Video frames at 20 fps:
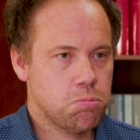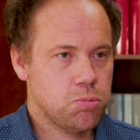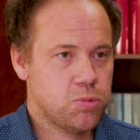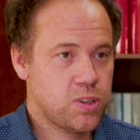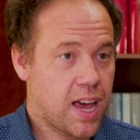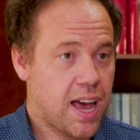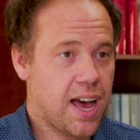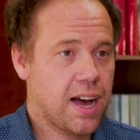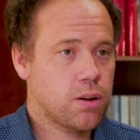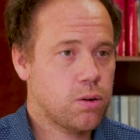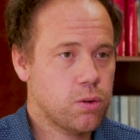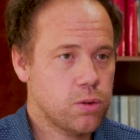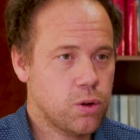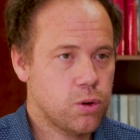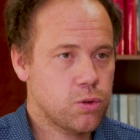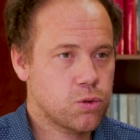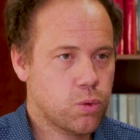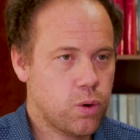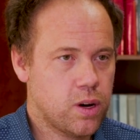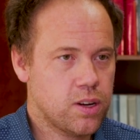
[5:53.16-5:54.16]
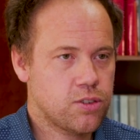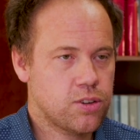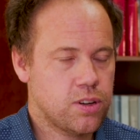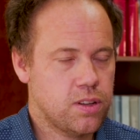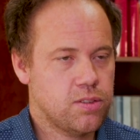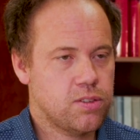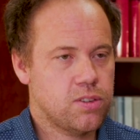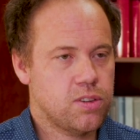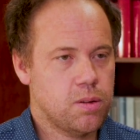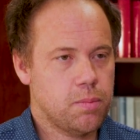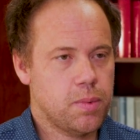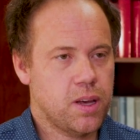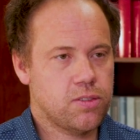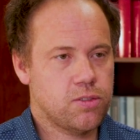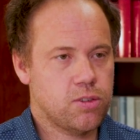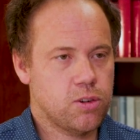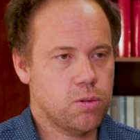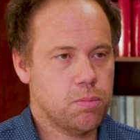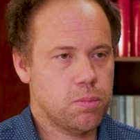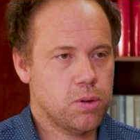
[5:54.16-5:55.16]
tackle those questions to the
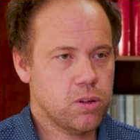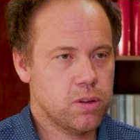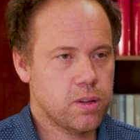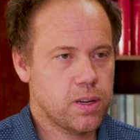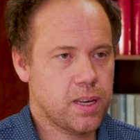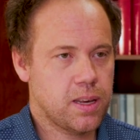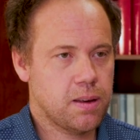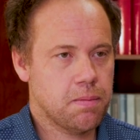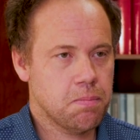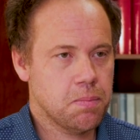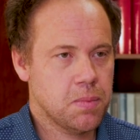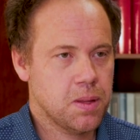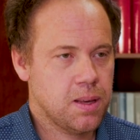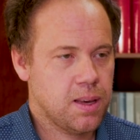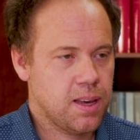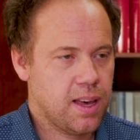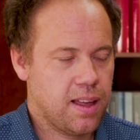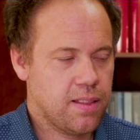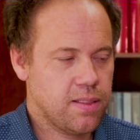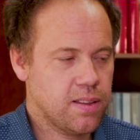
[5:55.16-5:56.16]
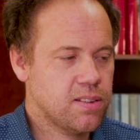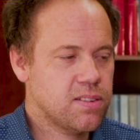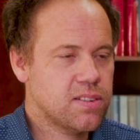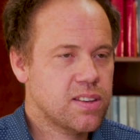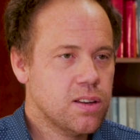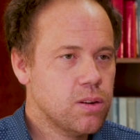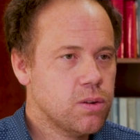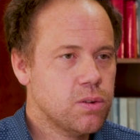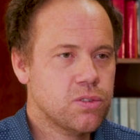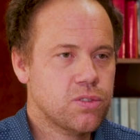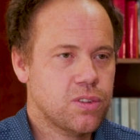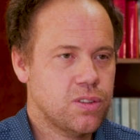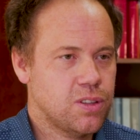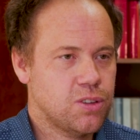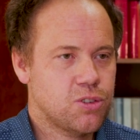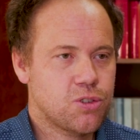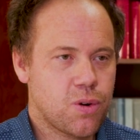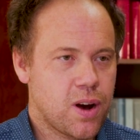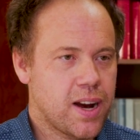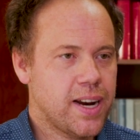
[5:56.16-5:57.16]
best of your ability. And the skills and the
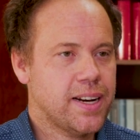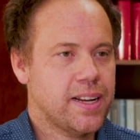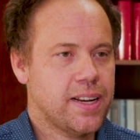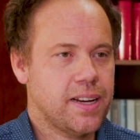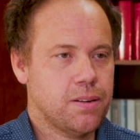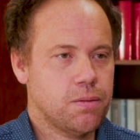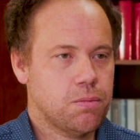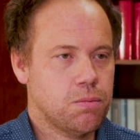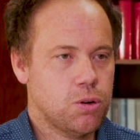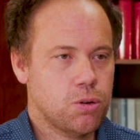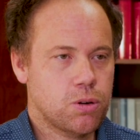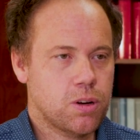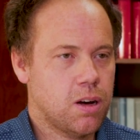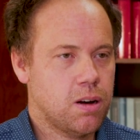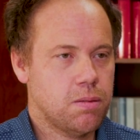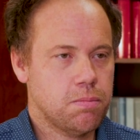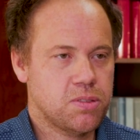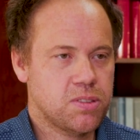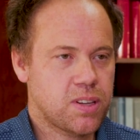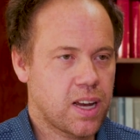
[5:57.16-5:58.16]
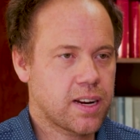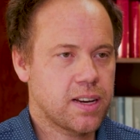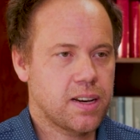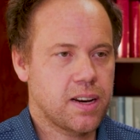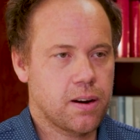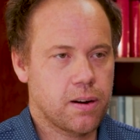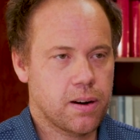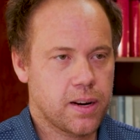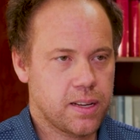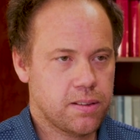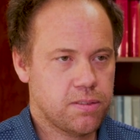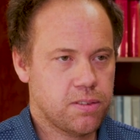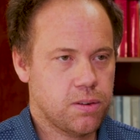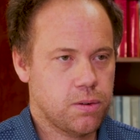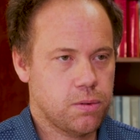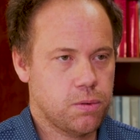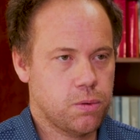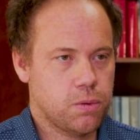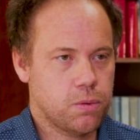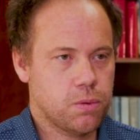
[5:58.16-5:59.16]
training will come secondary
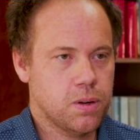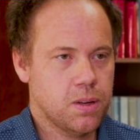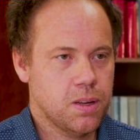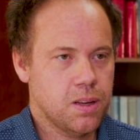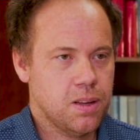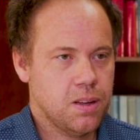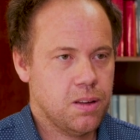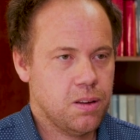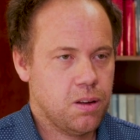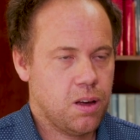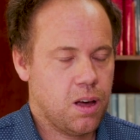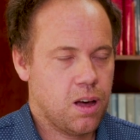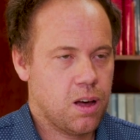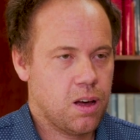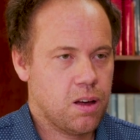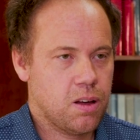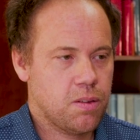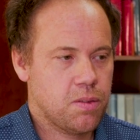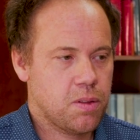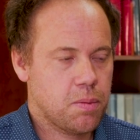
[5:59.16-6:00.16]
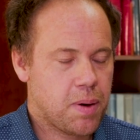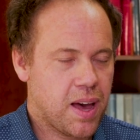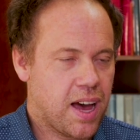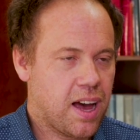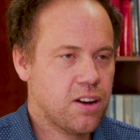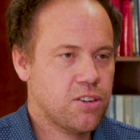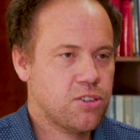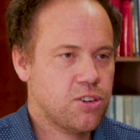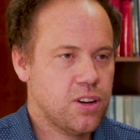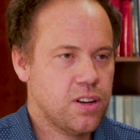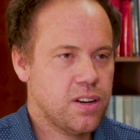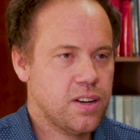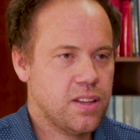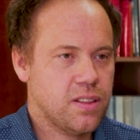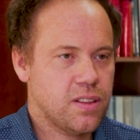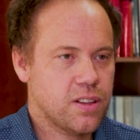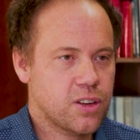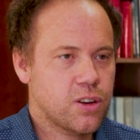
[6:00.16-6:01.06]
to the passion and the